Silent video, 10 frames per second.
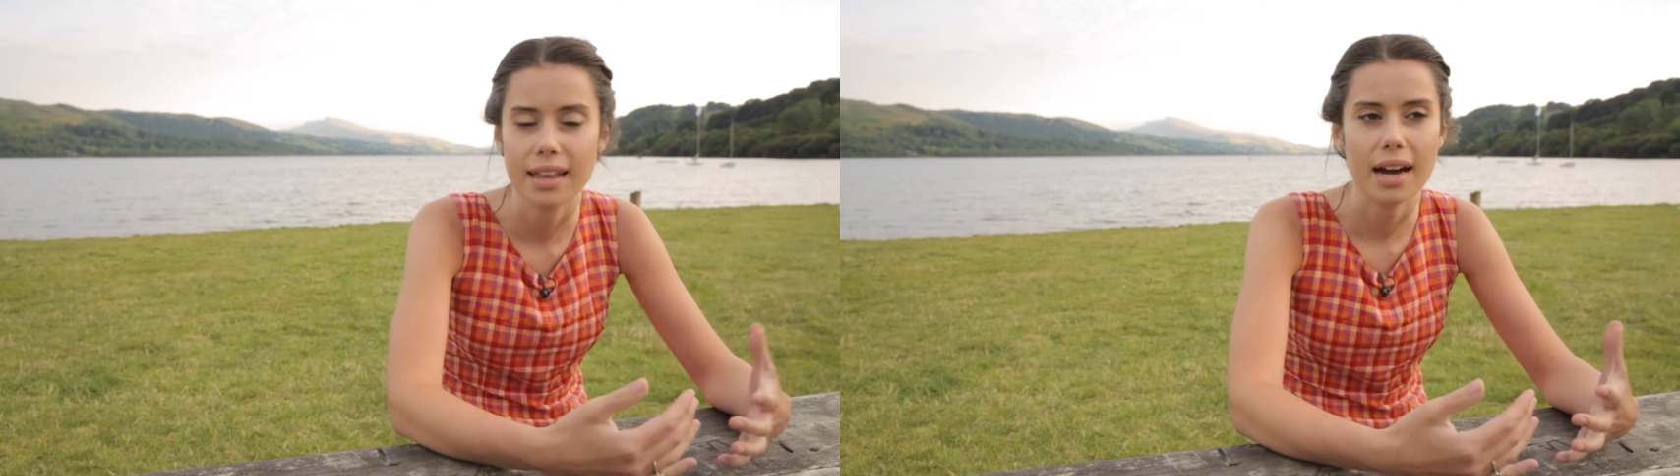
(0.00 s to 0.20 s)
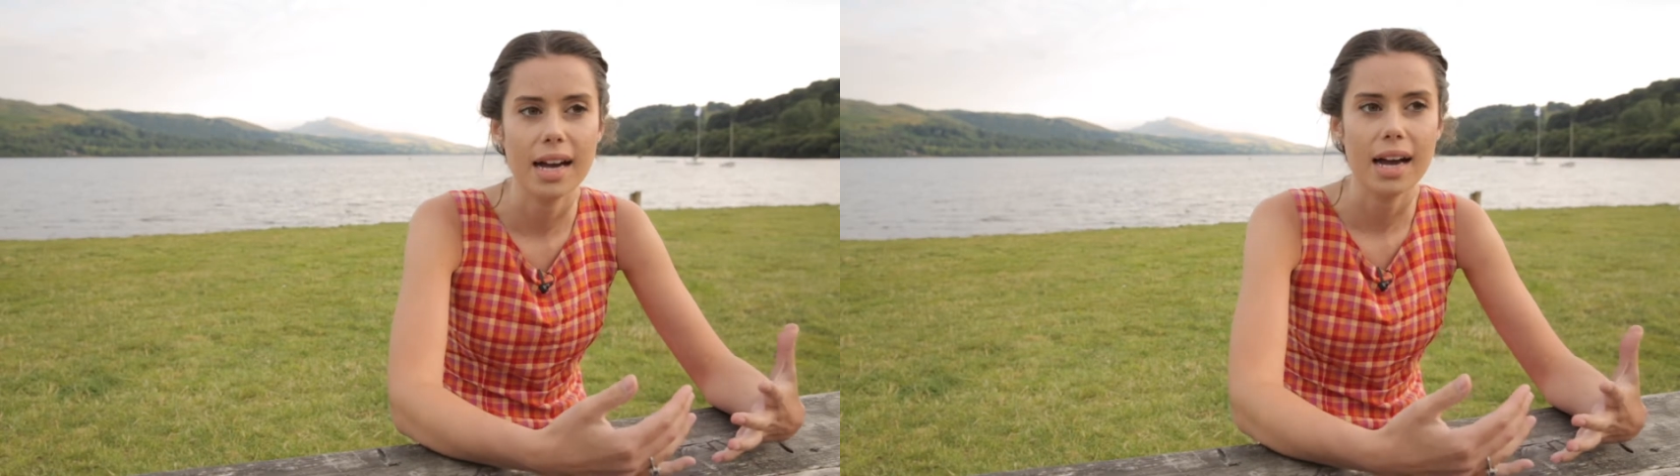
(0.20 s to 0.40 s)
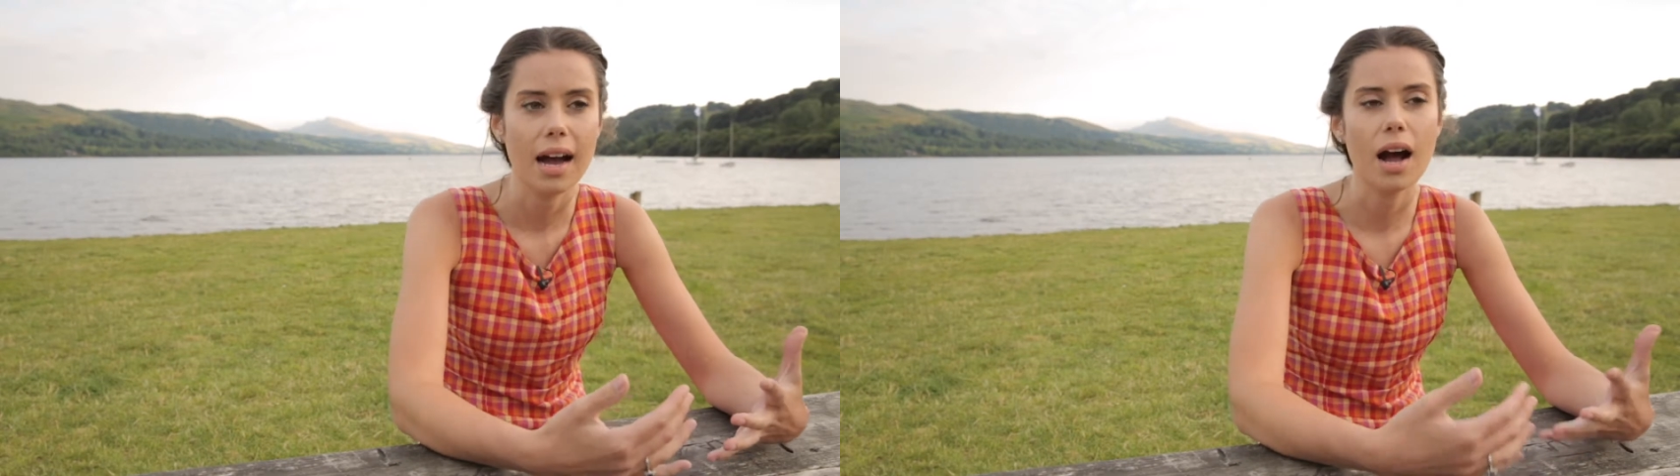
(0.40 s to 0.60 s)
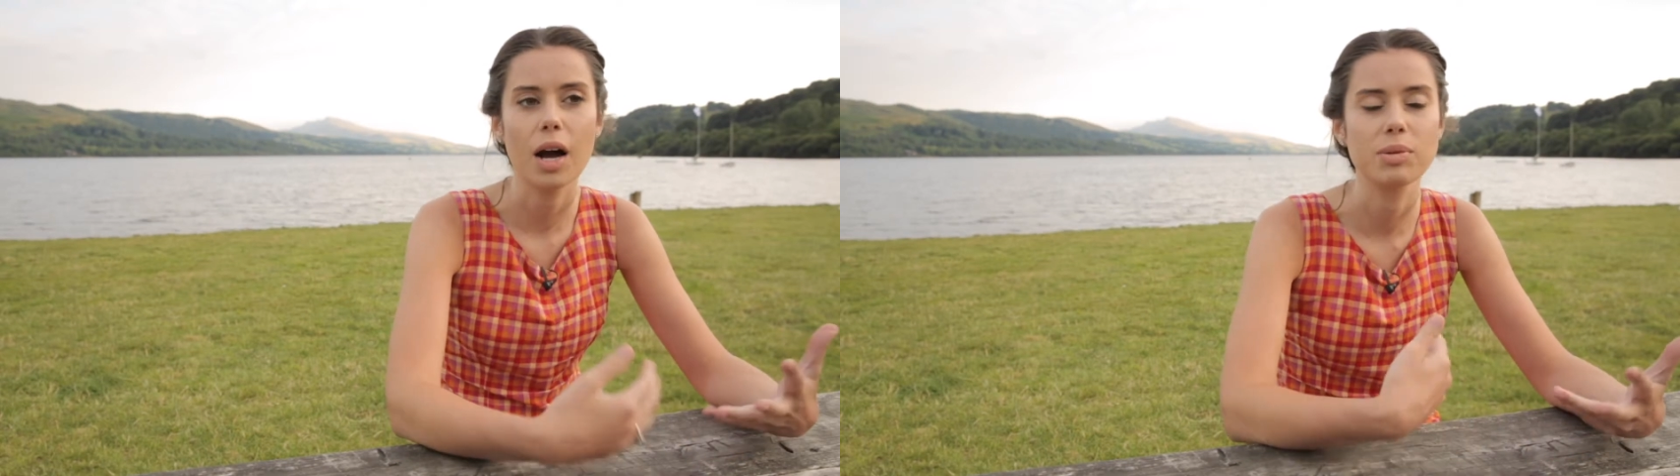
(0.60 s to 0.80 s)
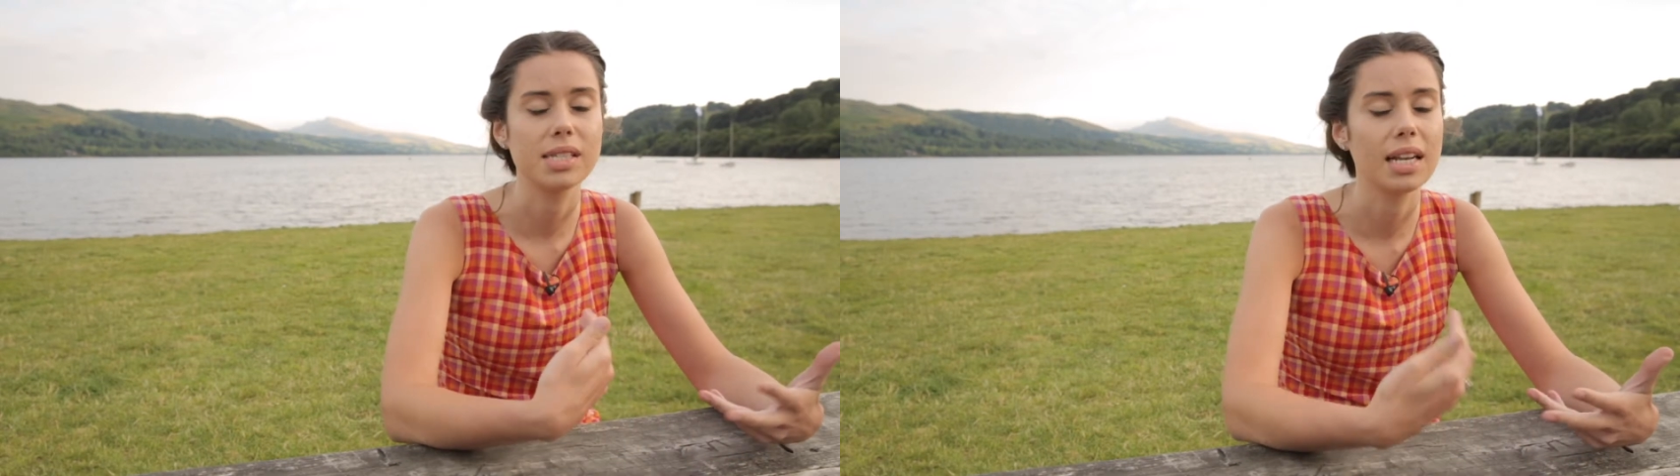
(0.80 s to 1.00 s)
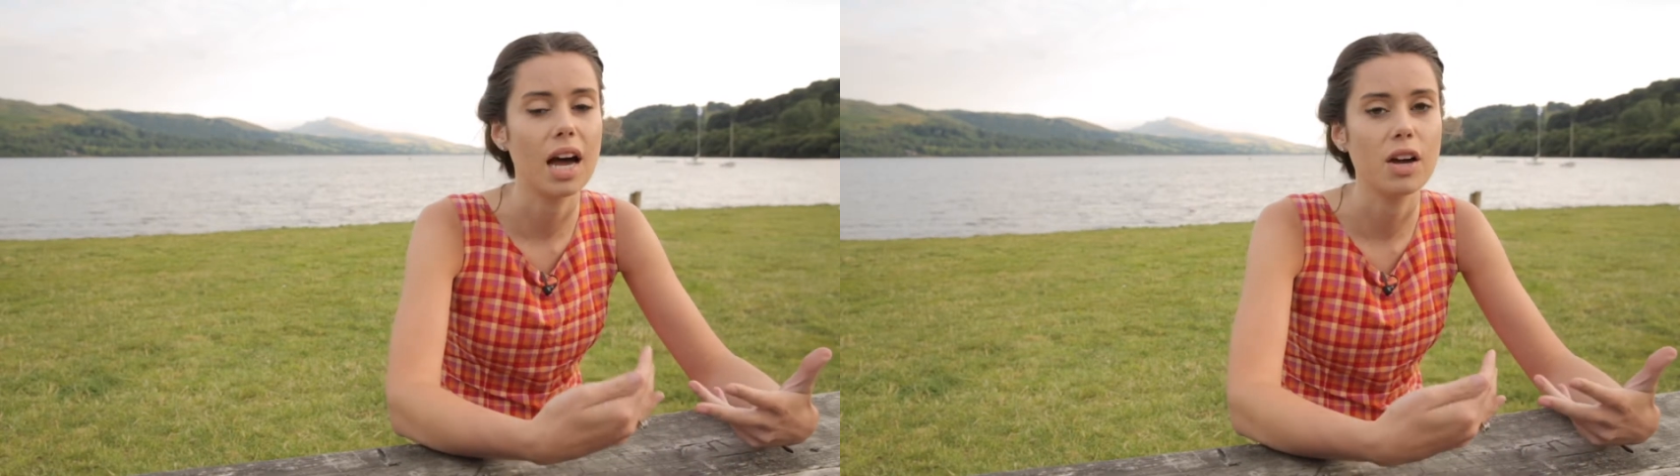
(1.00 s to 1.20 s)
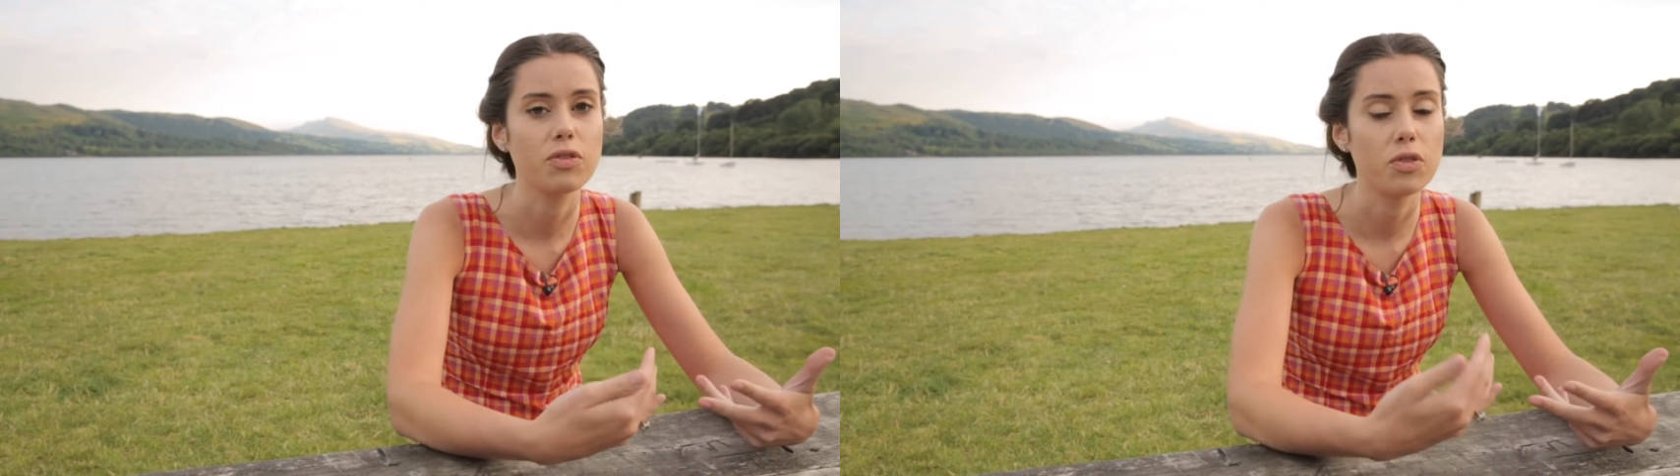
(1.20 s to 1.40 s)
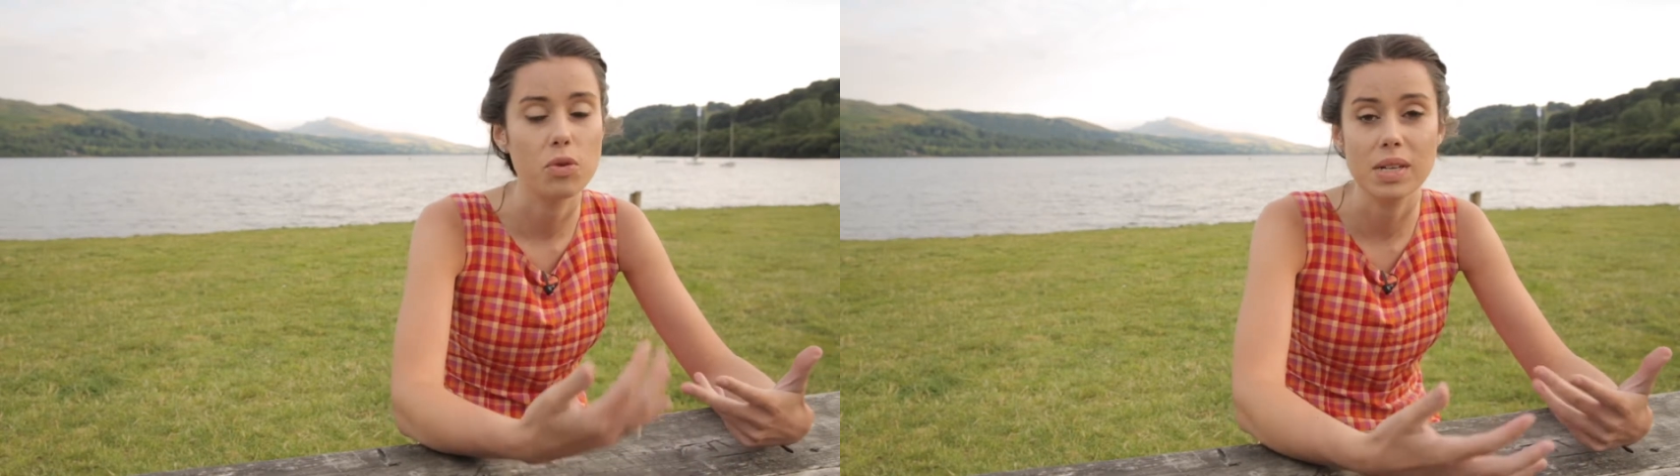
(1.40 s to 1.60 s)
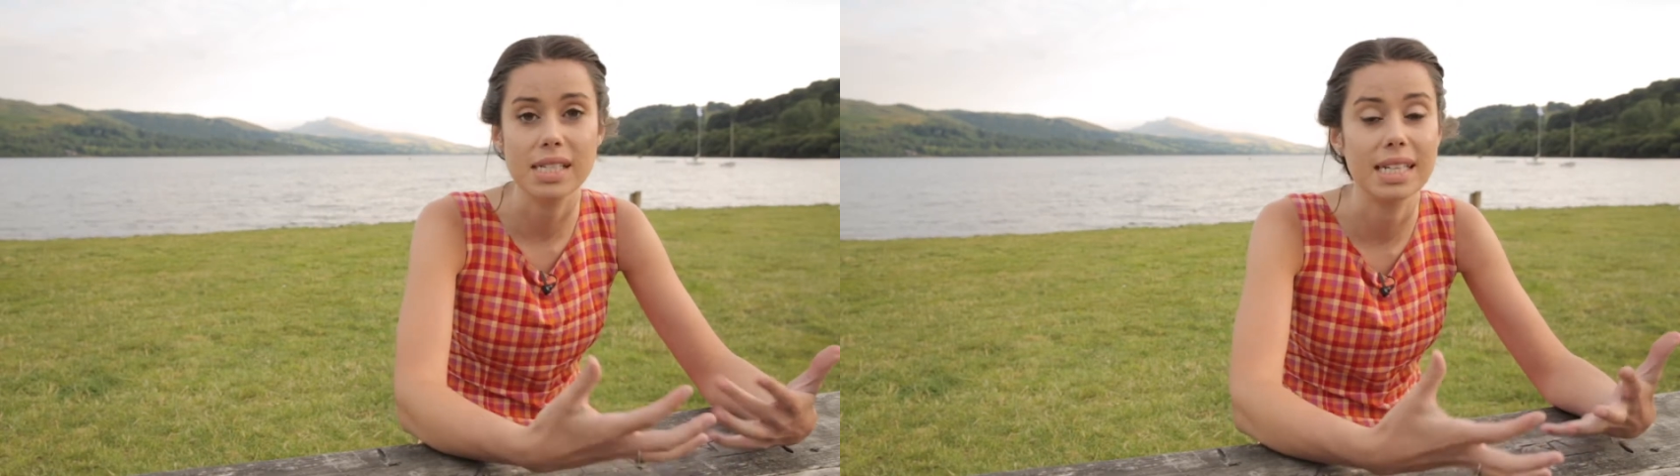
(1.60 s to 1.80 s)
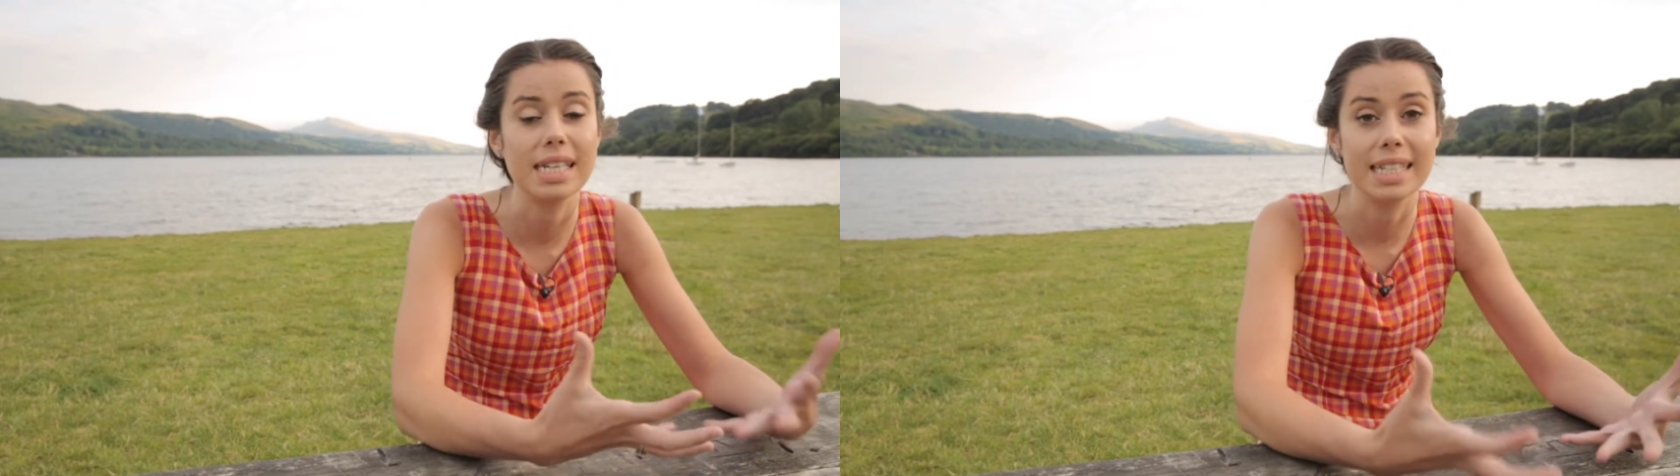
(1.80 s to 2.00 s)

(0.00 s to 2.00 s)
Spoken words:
that I was alive for a reason.